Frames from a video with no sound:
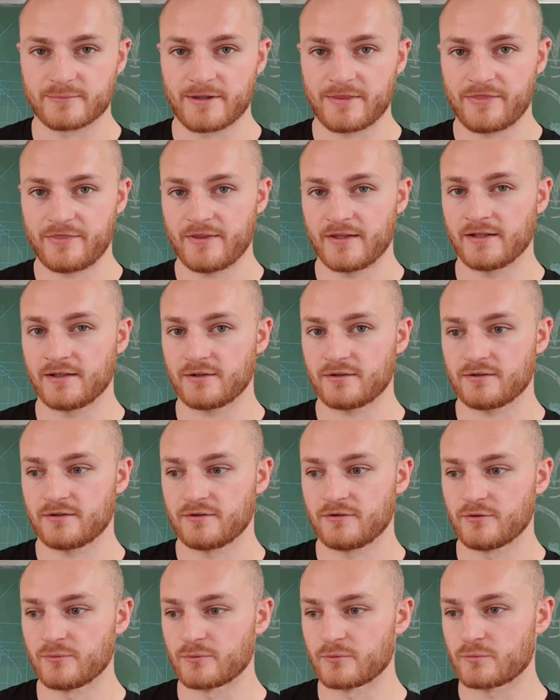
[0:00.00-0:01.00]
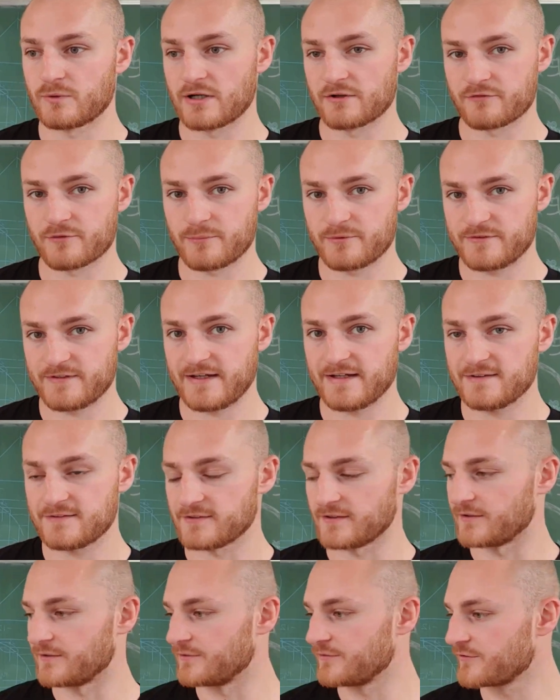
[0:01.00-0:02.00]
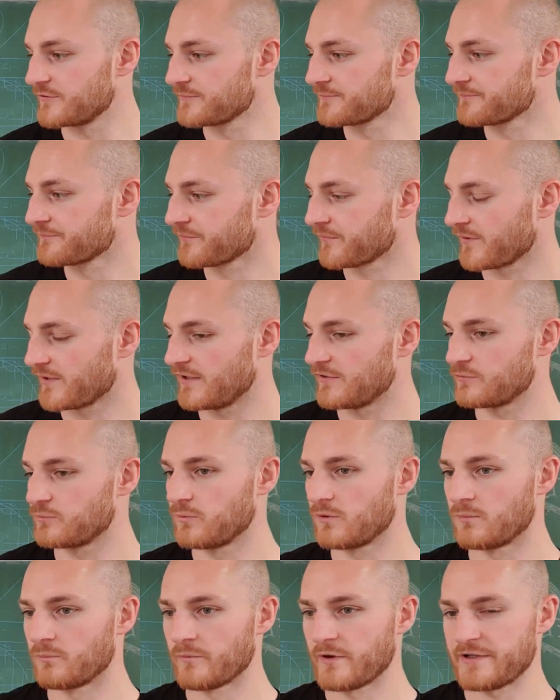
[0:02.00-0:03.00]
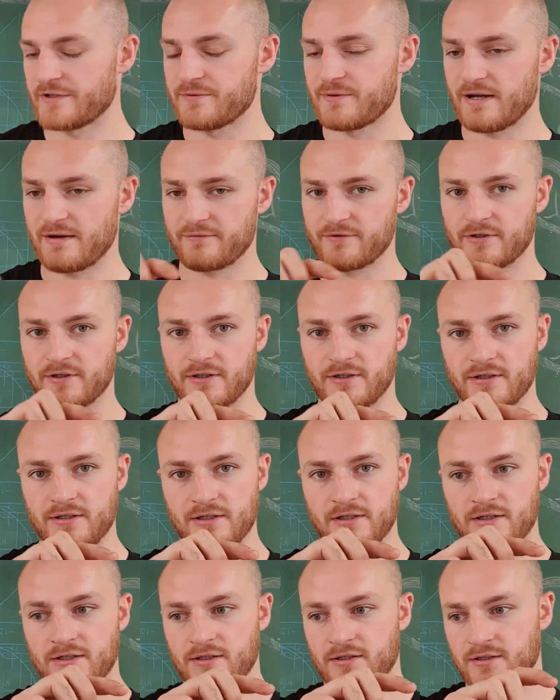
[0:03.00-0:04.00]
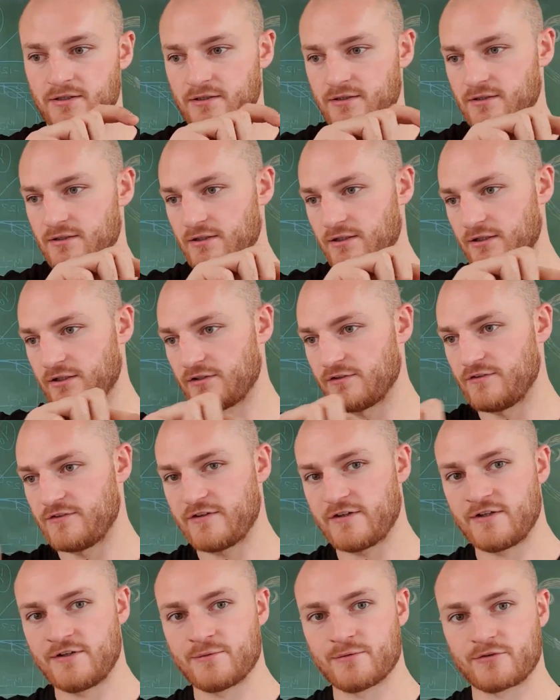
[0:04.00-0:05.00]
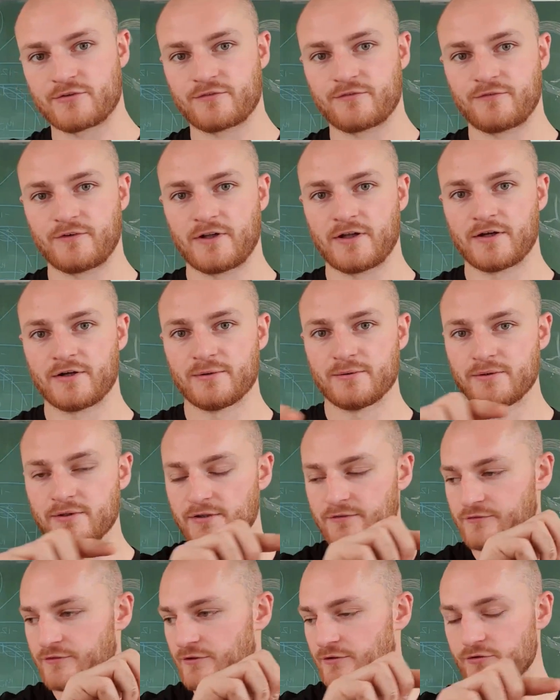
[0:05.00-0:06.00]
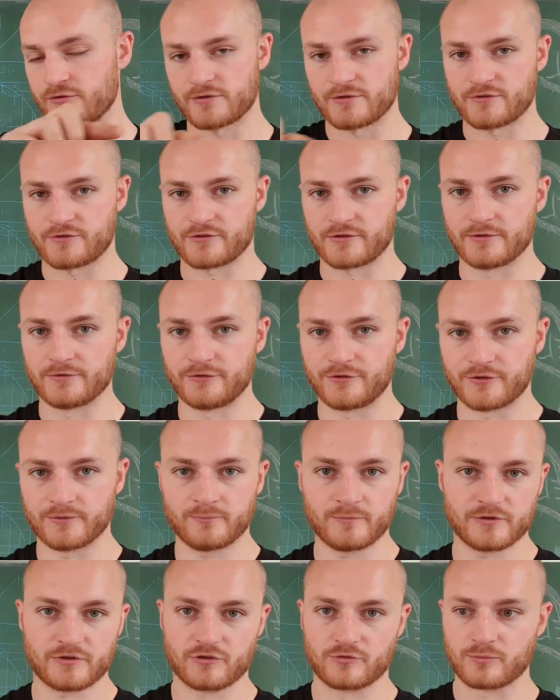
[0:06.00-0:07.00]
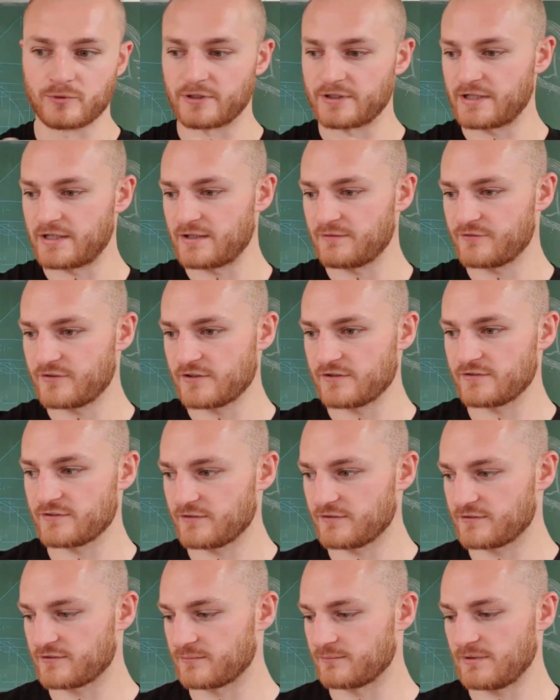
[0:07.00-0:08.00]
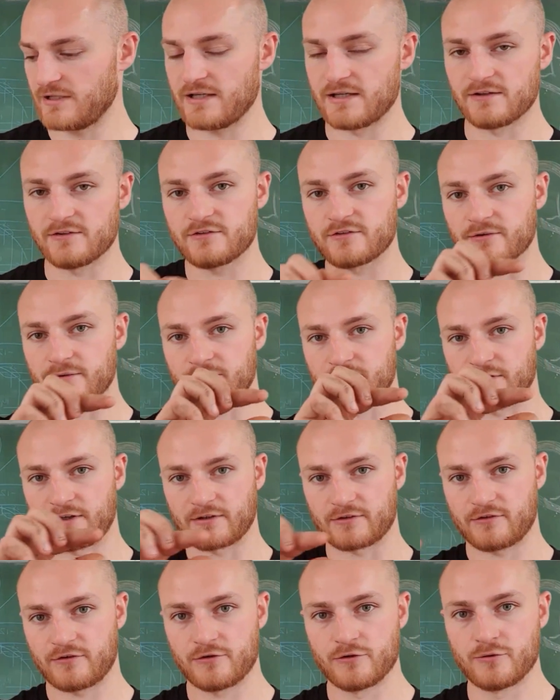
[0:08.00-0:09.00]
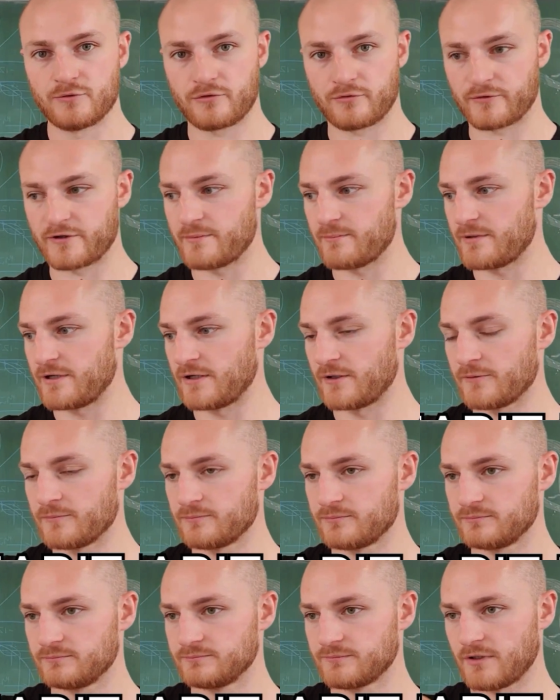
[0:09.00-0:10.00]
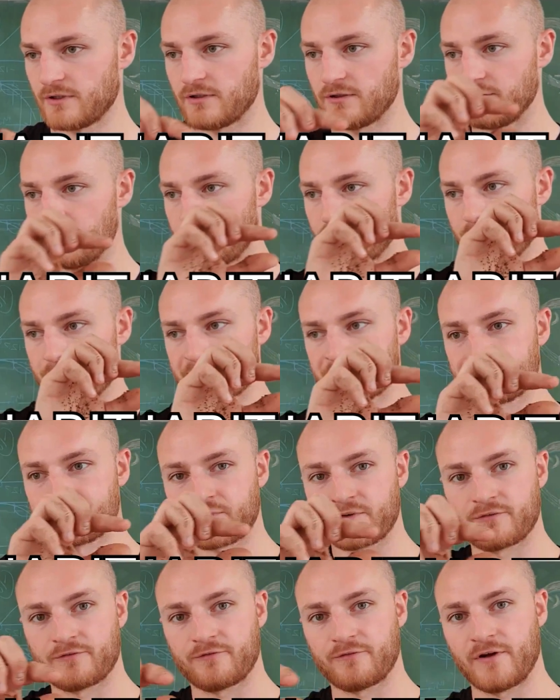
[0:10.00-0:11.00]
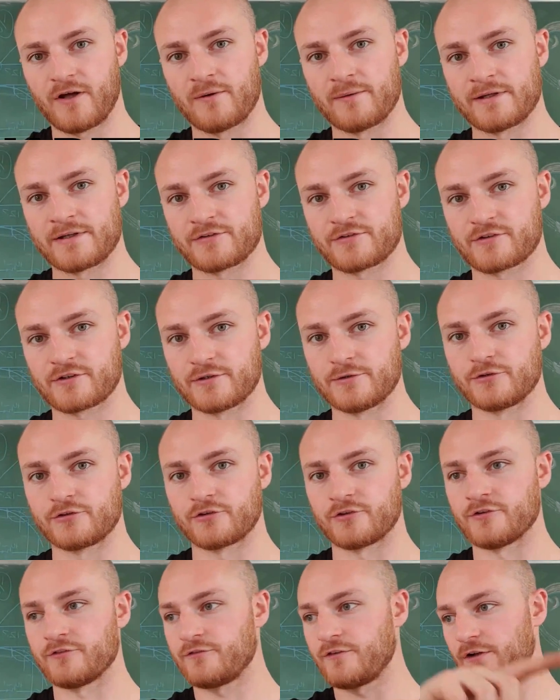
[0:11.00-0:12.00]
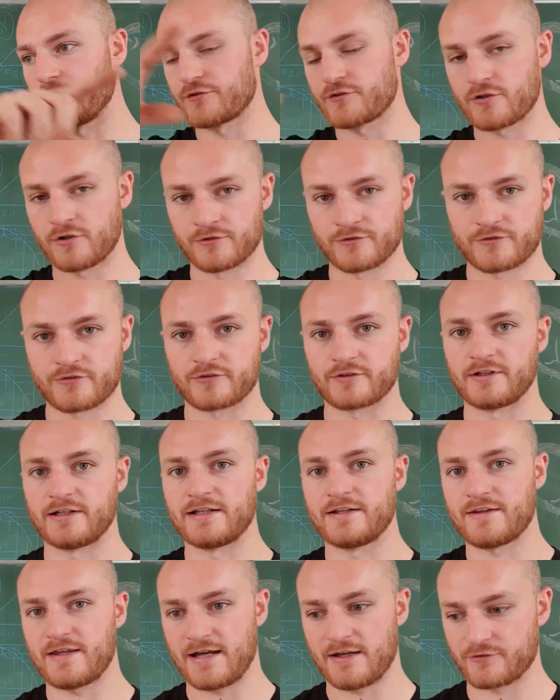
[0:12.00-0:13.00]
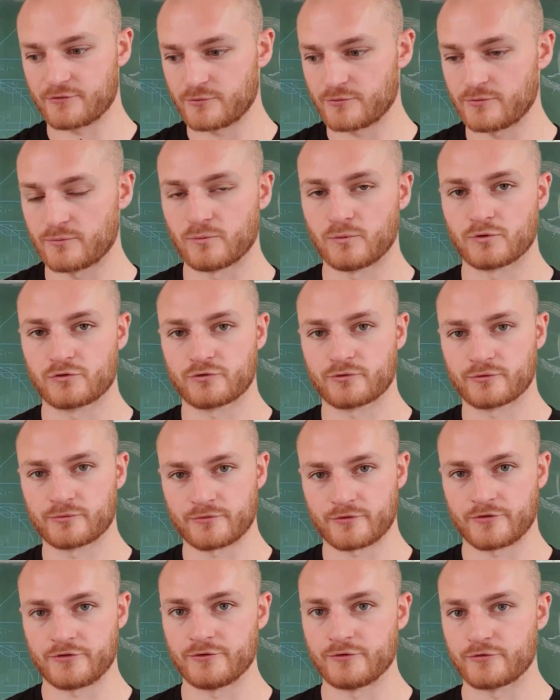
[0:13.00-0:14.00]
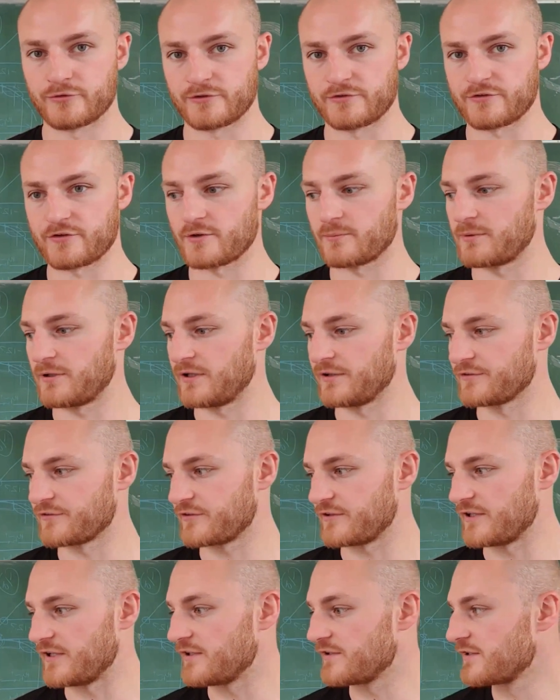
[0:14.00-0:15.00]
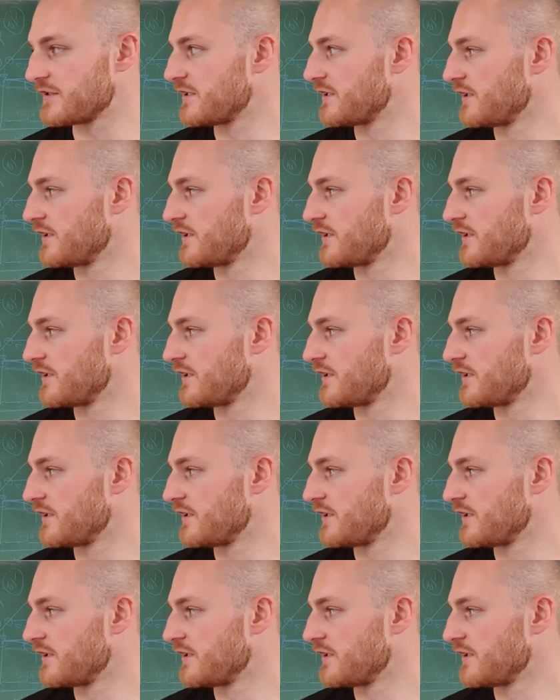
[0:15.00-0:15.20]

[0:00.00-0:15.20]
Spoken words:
I think that would work for potatoes is one where you have a continuous flow of nutrient solution, which is what an NFT system is. So it's like 2-3 mil of flowing solution that flows constantly, that has all the water and all the nutrients that the plants need.